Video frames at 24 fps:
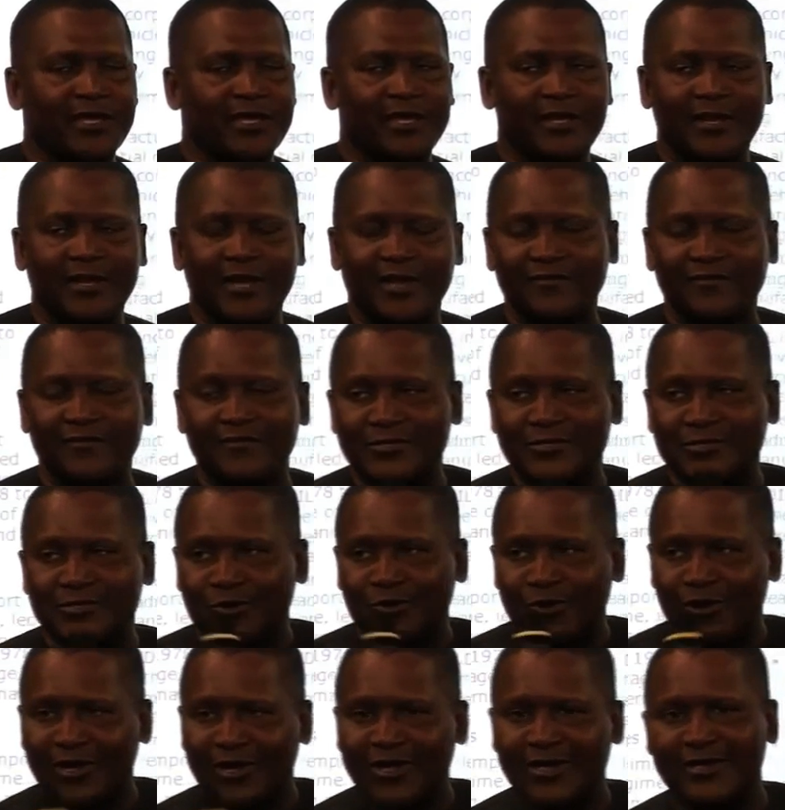like a laughing
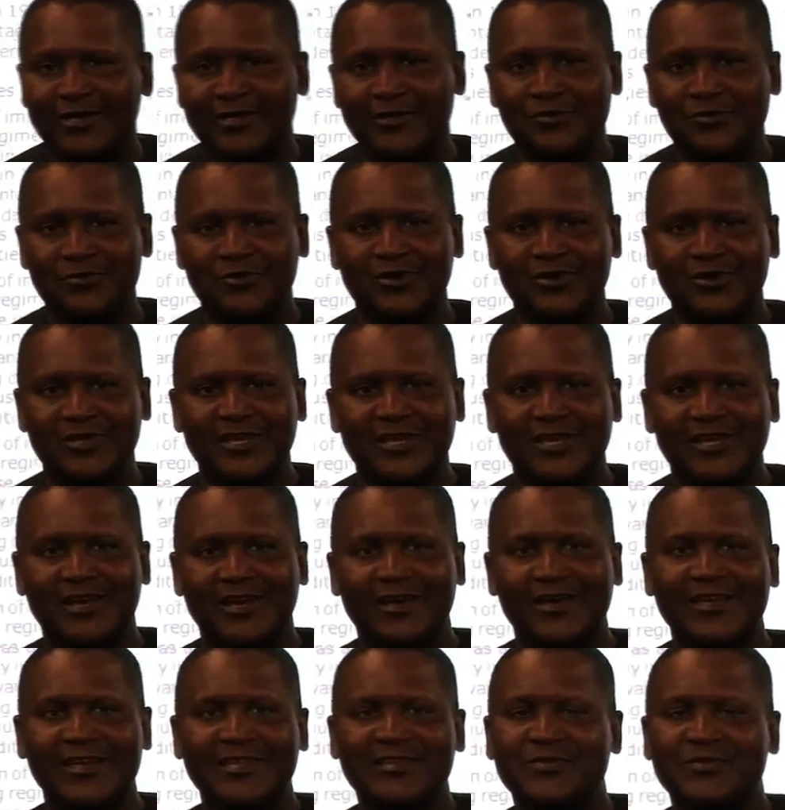stock. You know, we
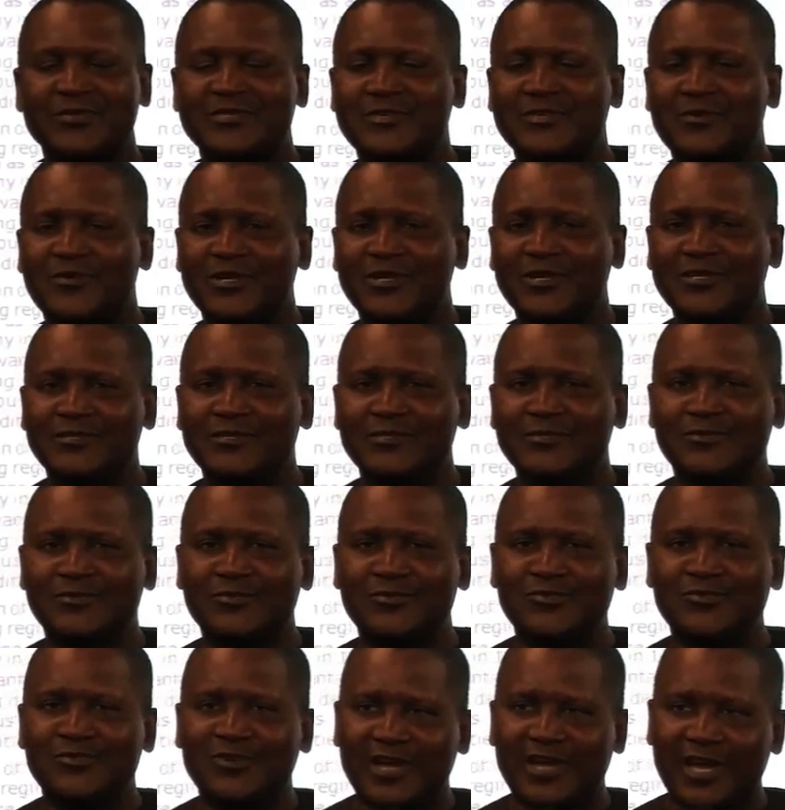say, well,
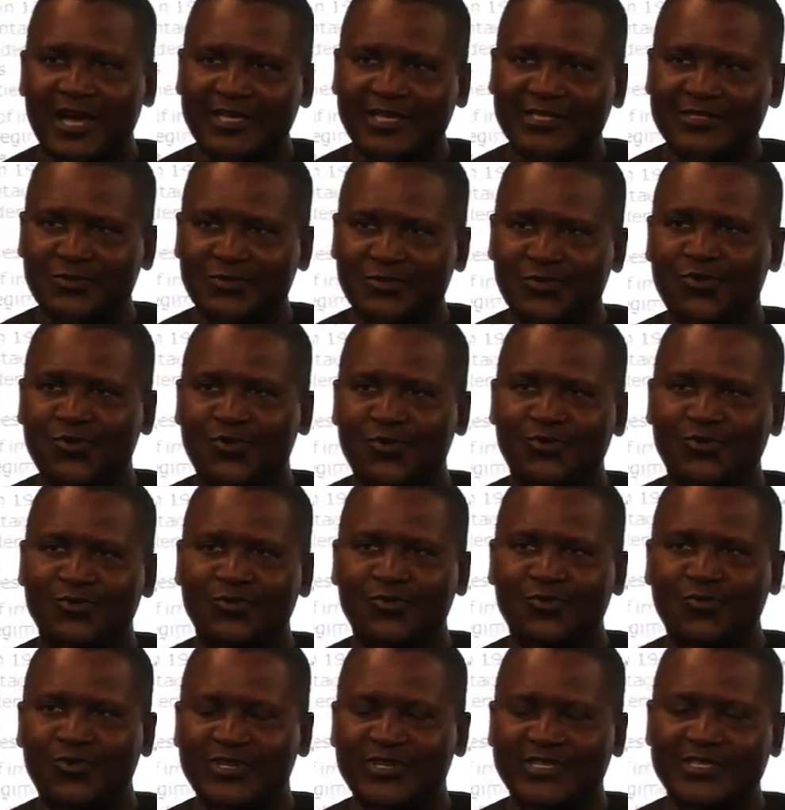do you guys
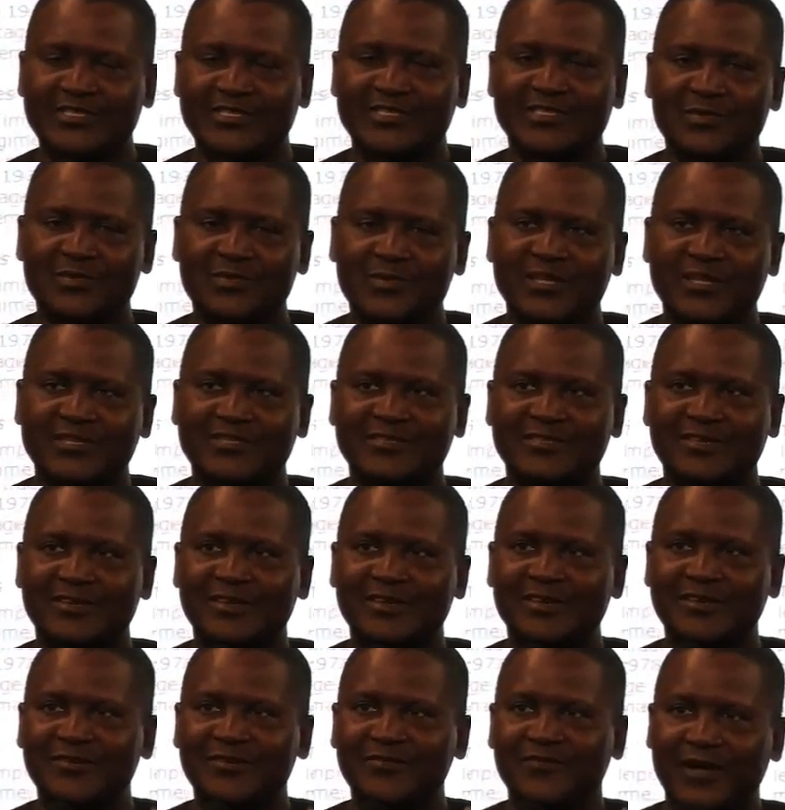know what is cement
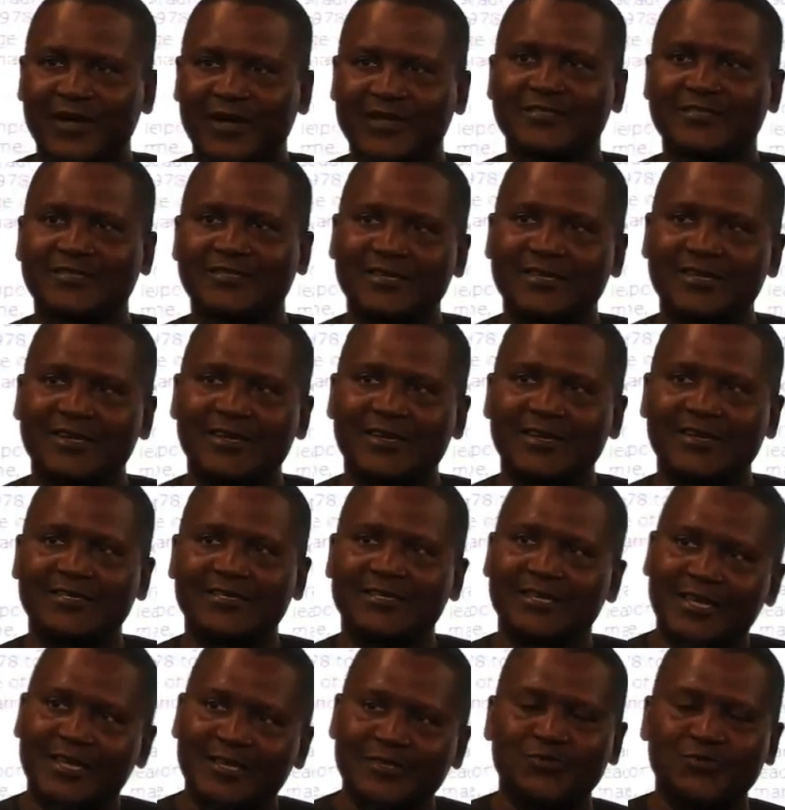factory?
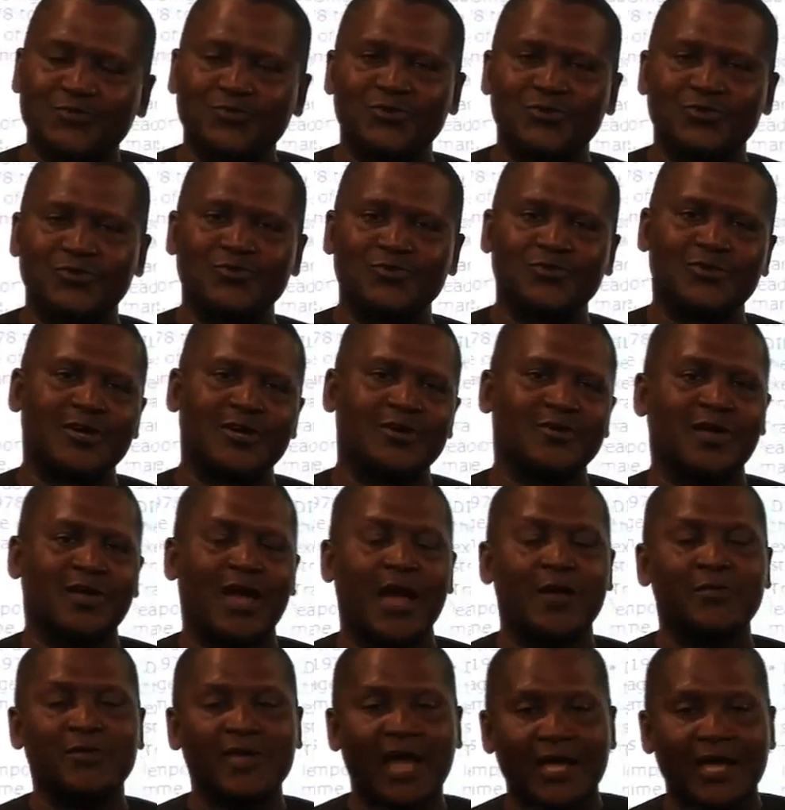Say, yes, we do now.
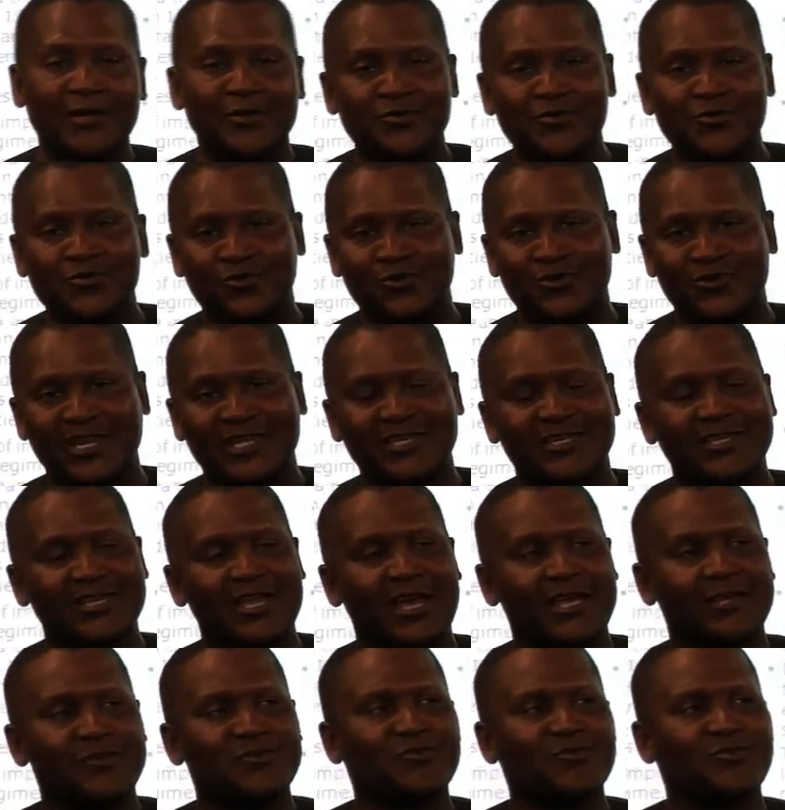I mean, I didn't go, like,
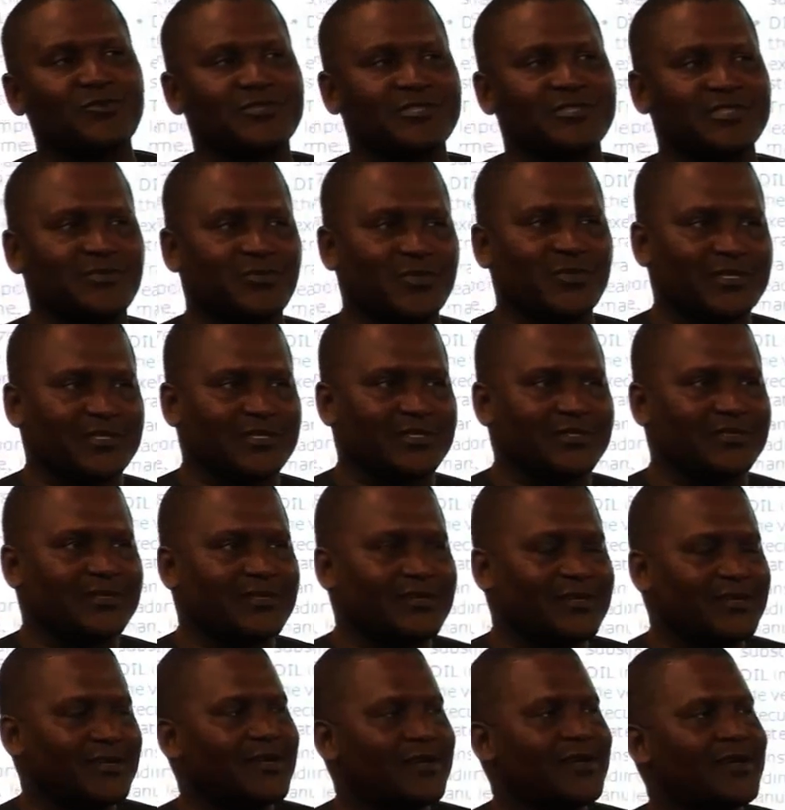I didn't go to the meeting.
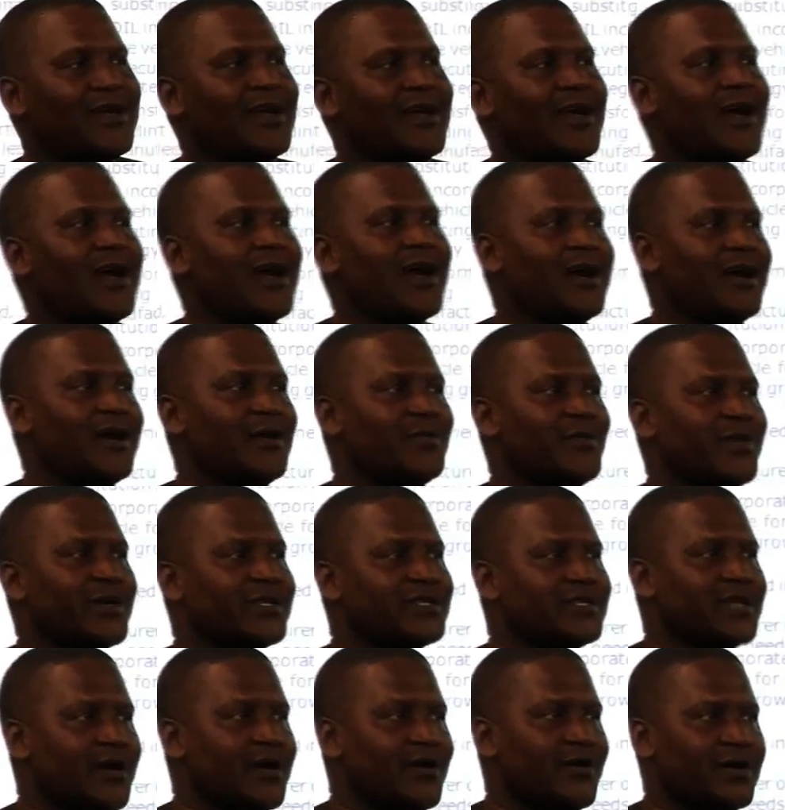
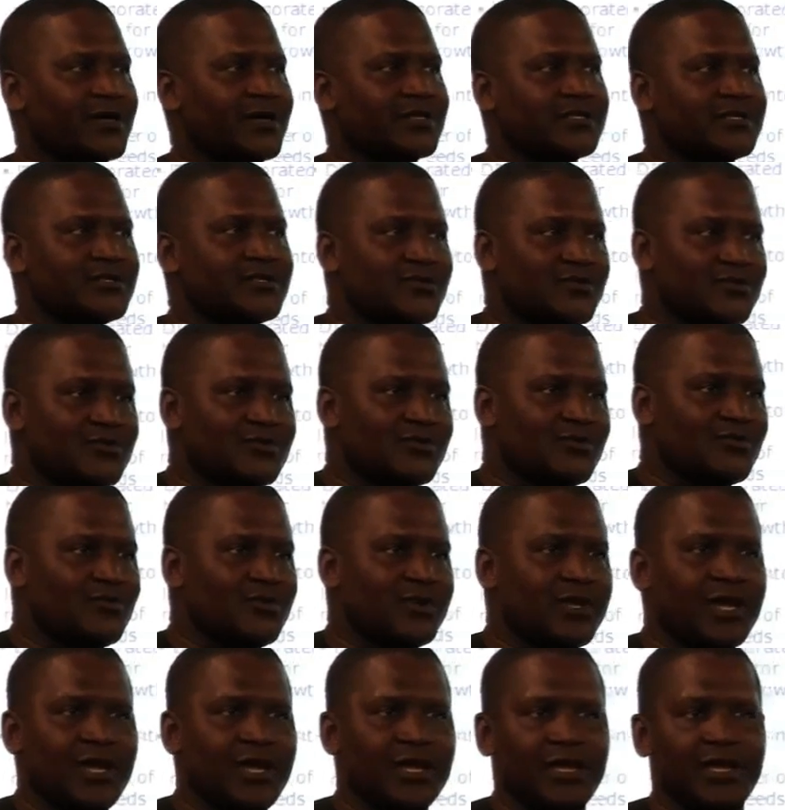But our CEO,
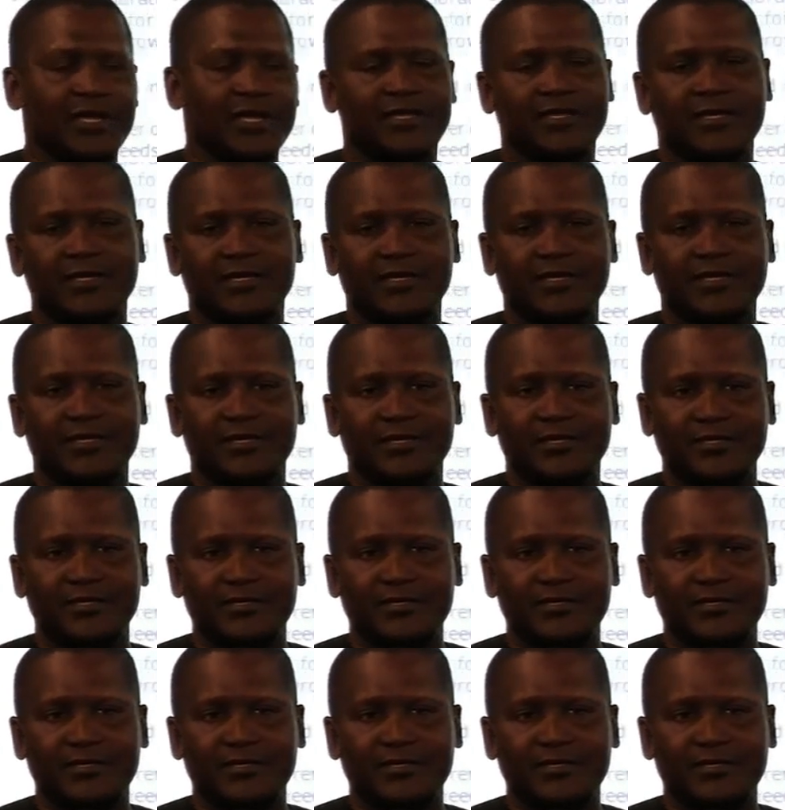Kule Alake,